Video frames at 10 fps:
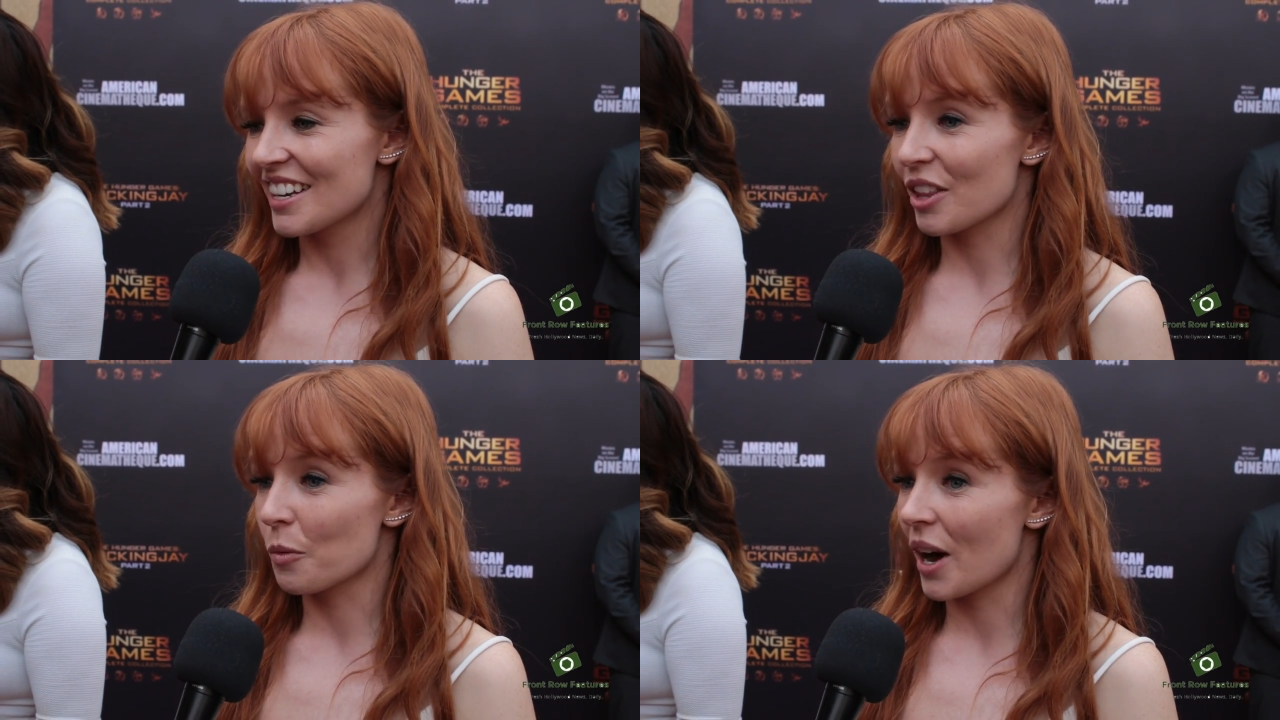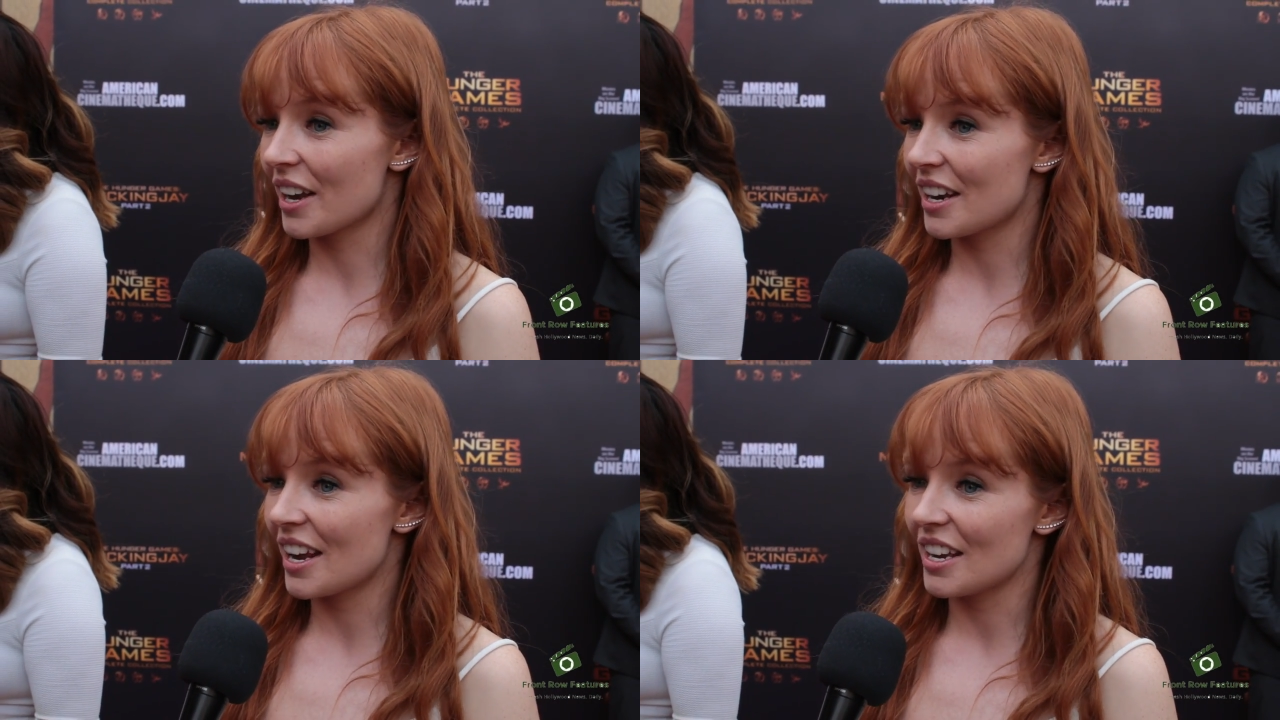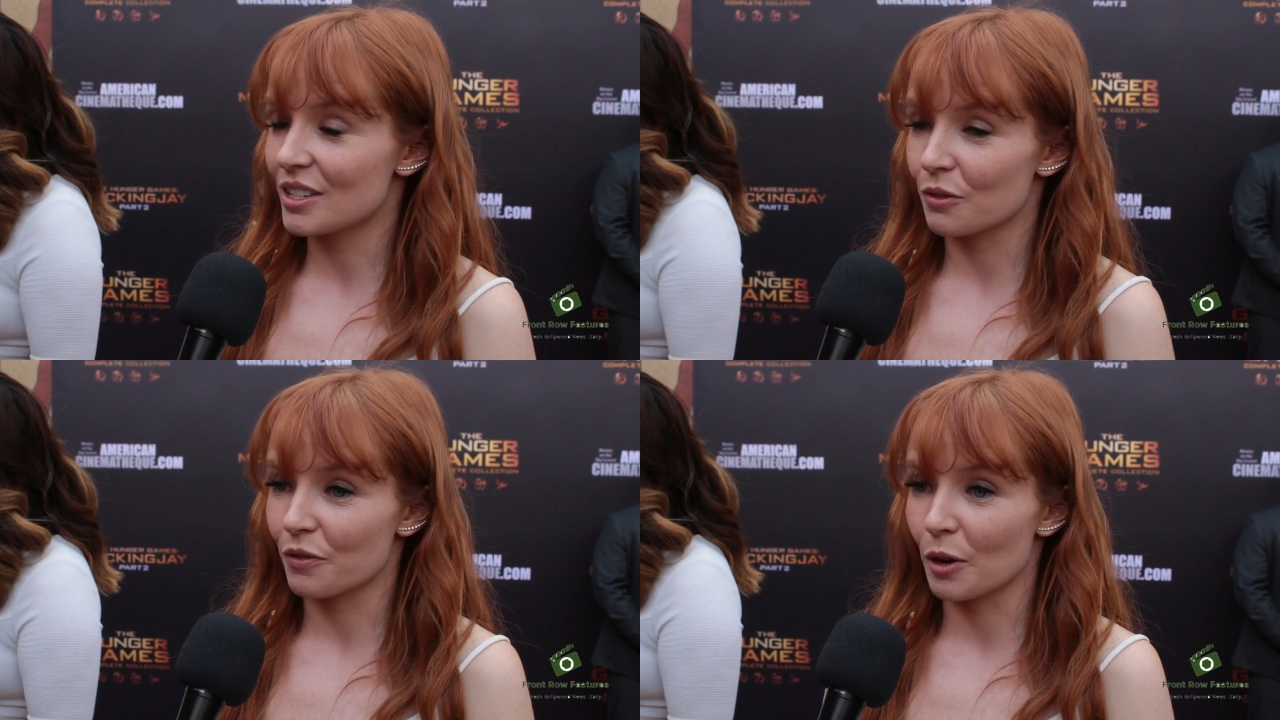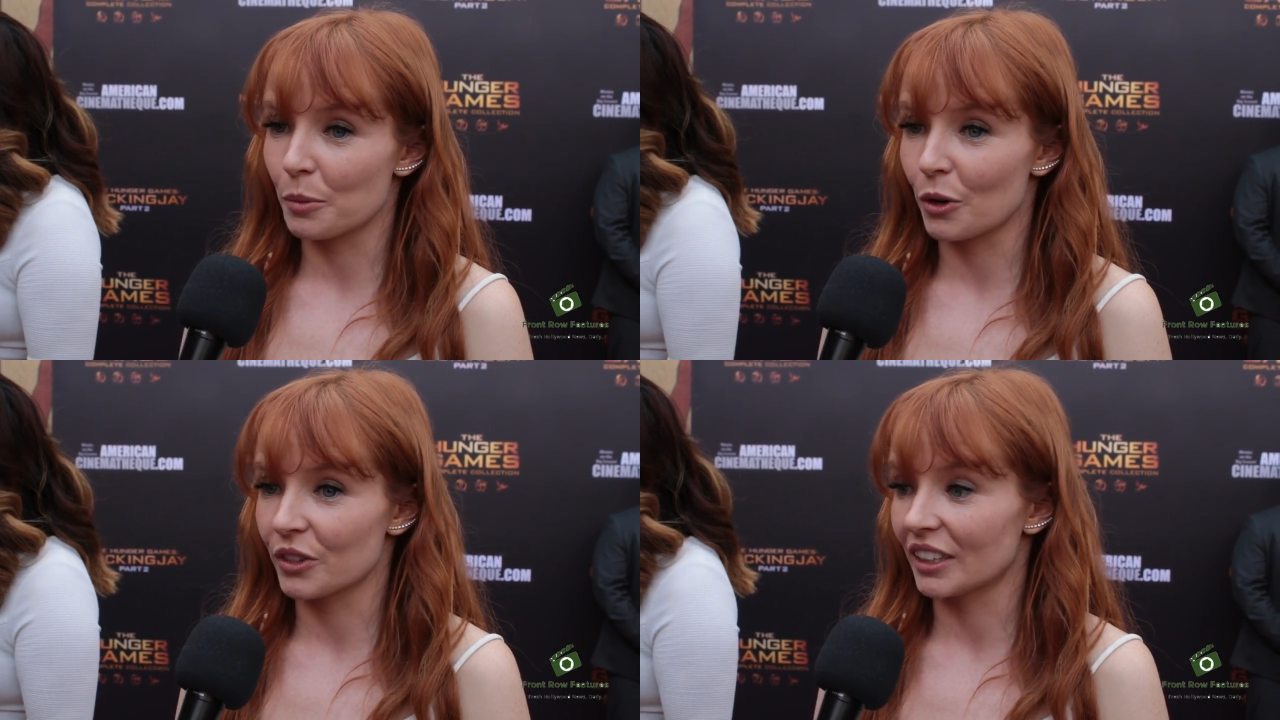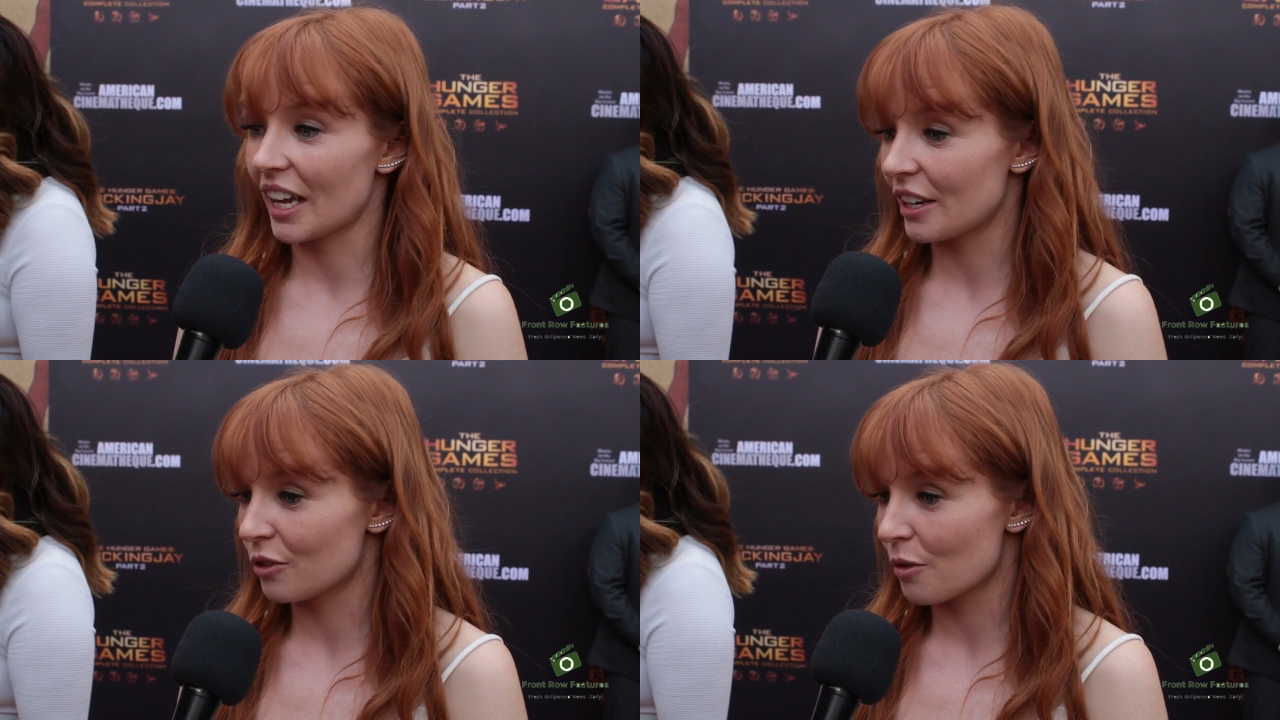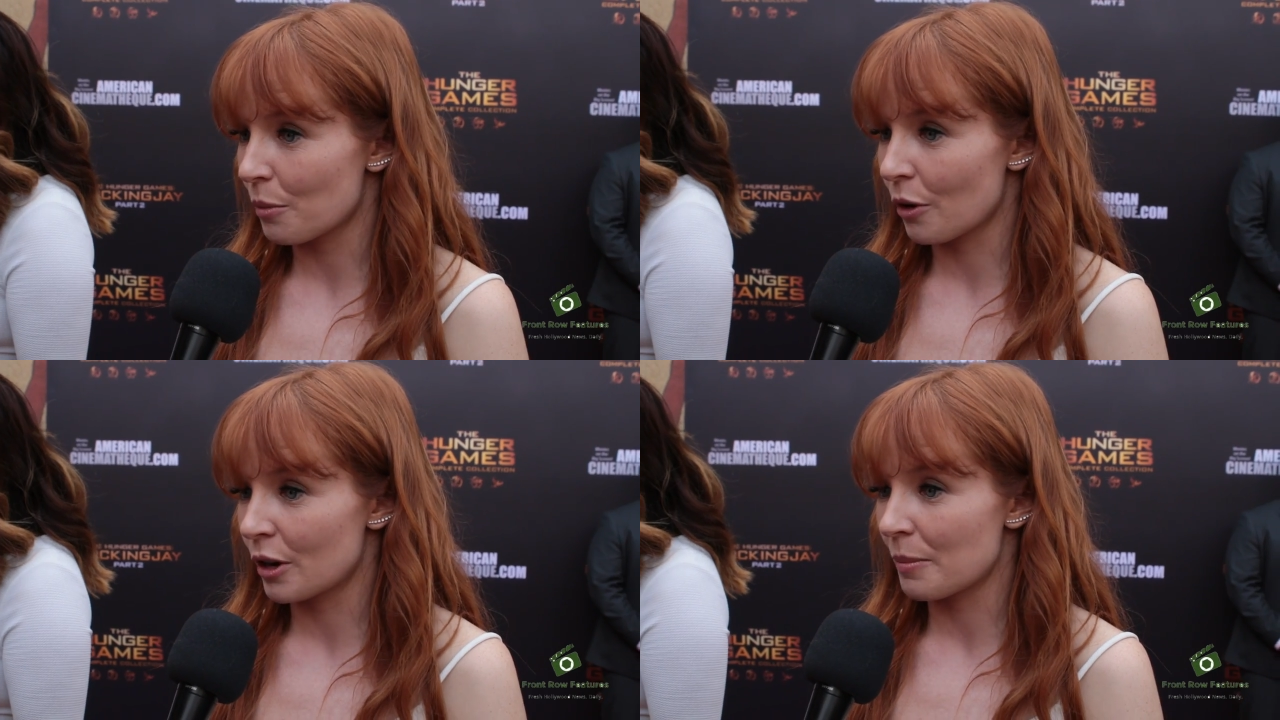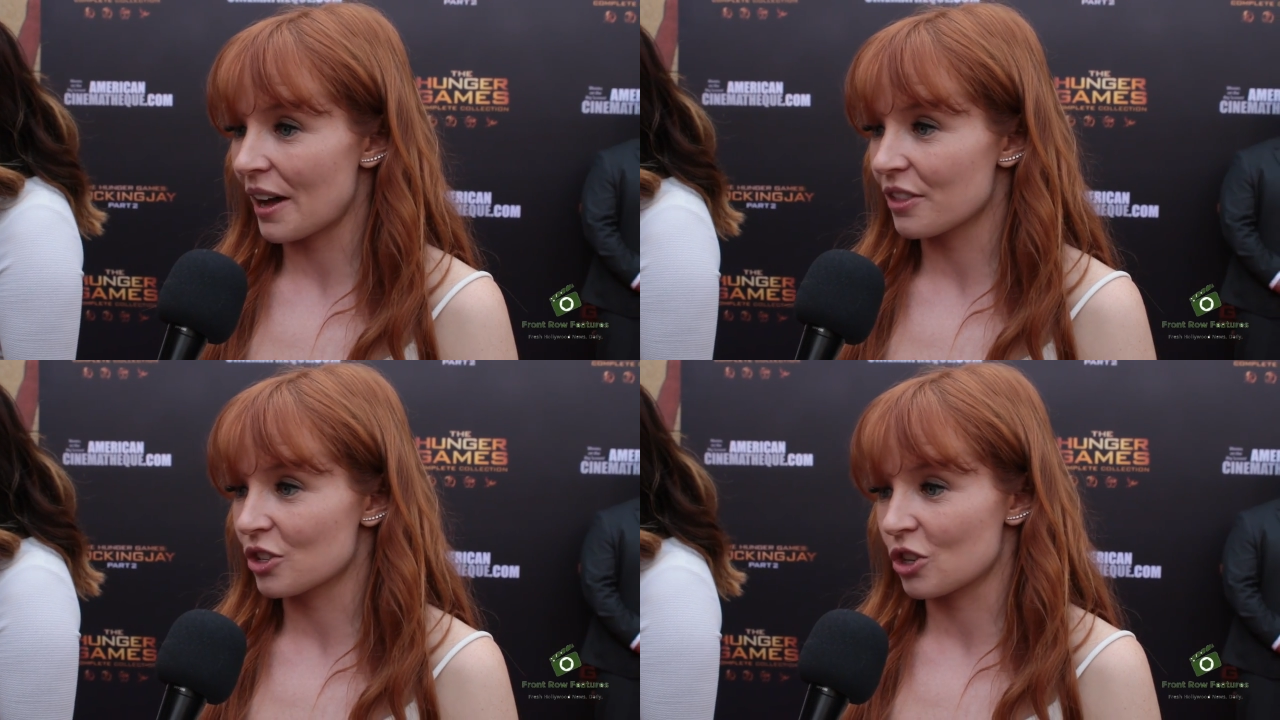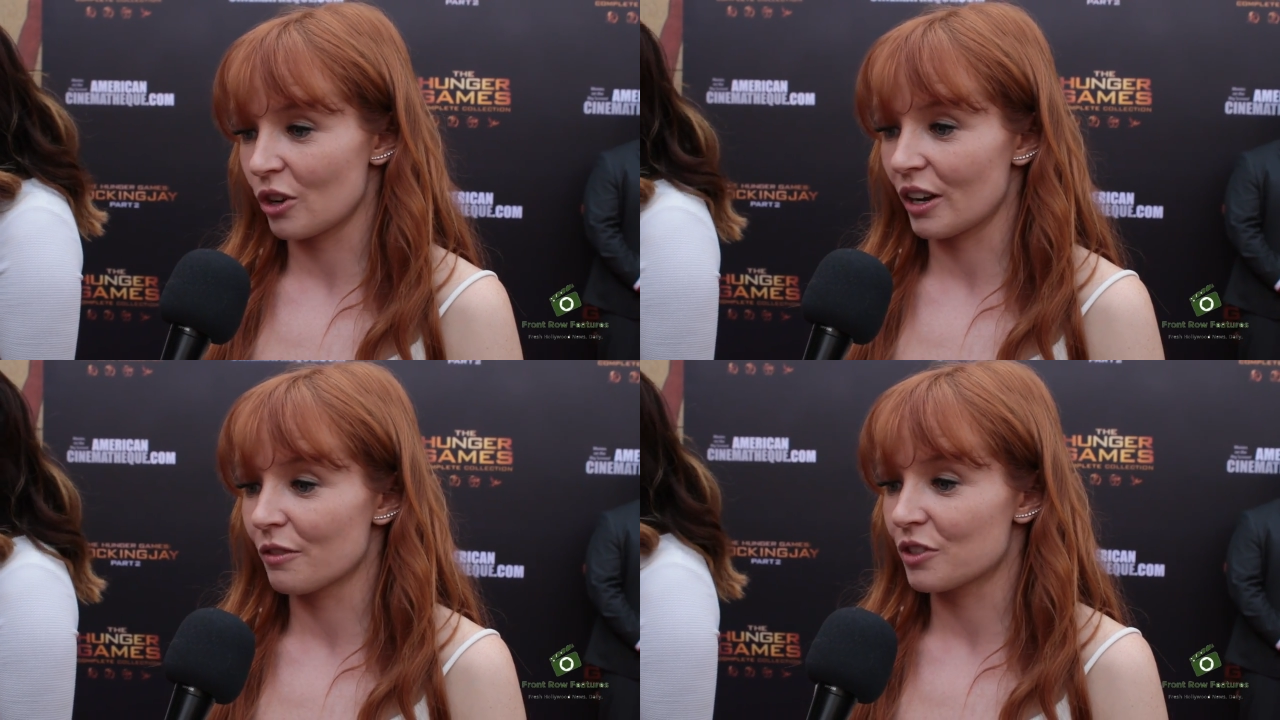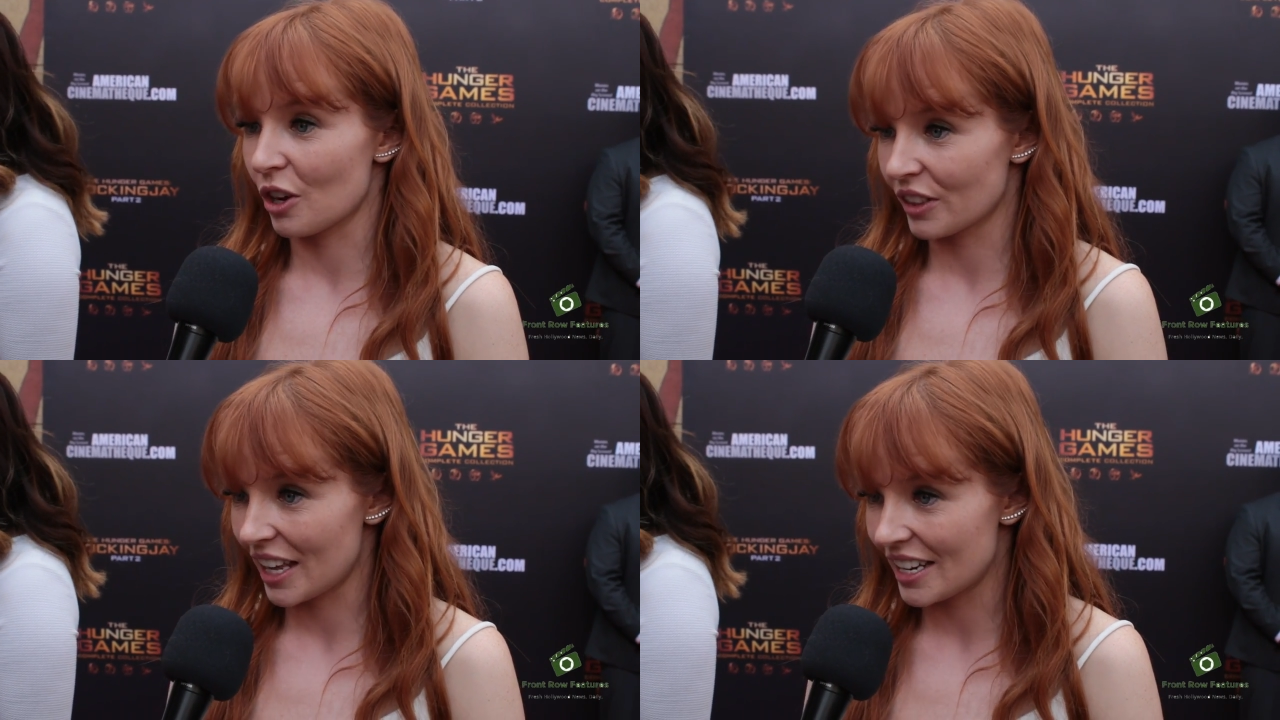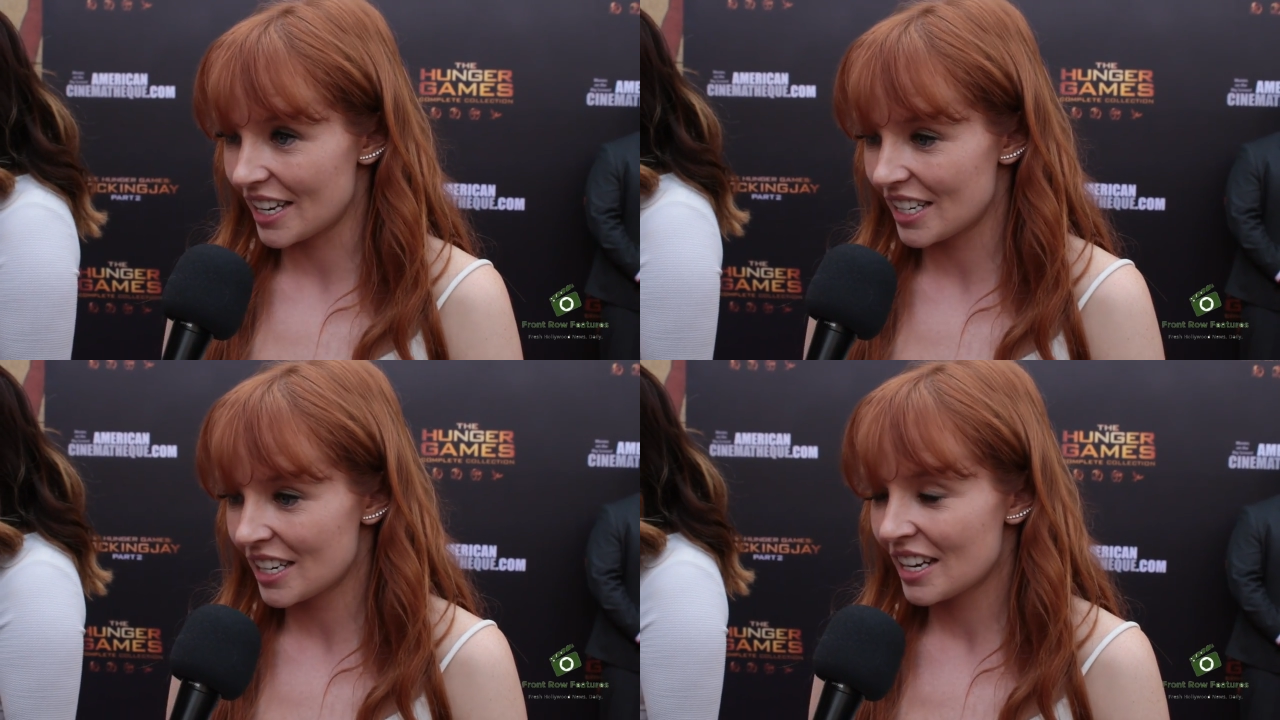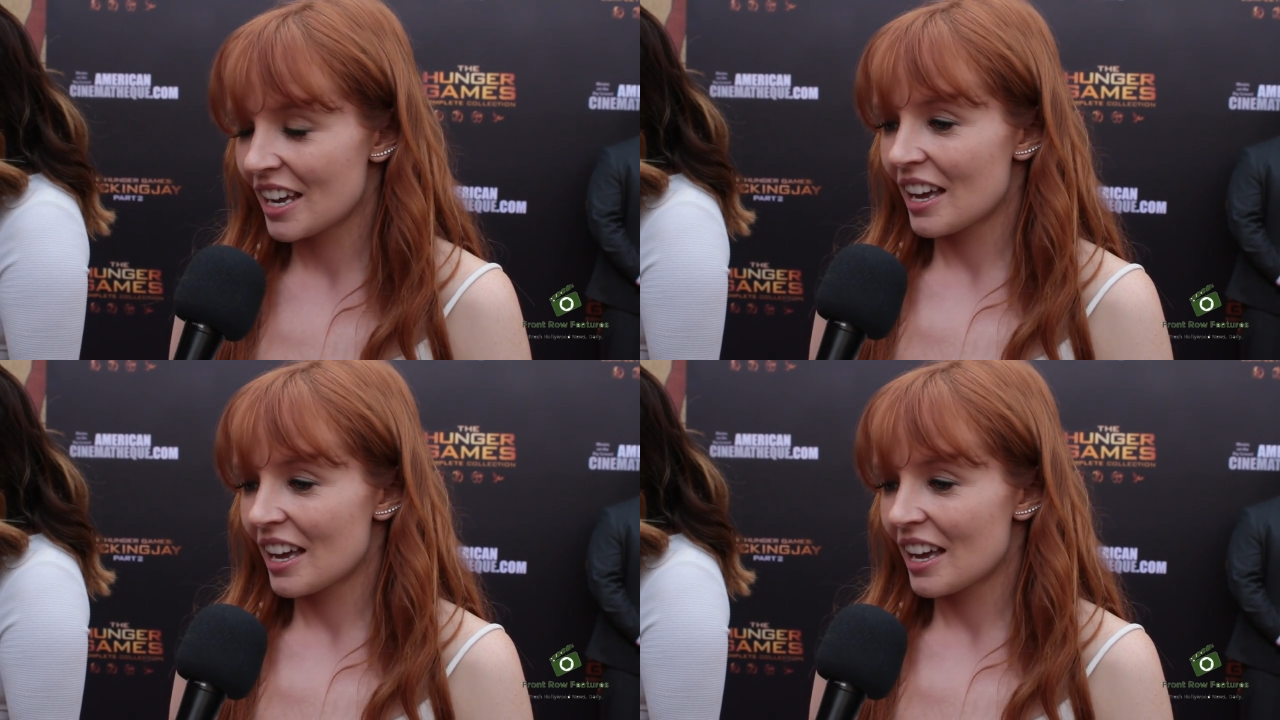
Another one is a film called The Lennon Report, about the shooting of John Lennon.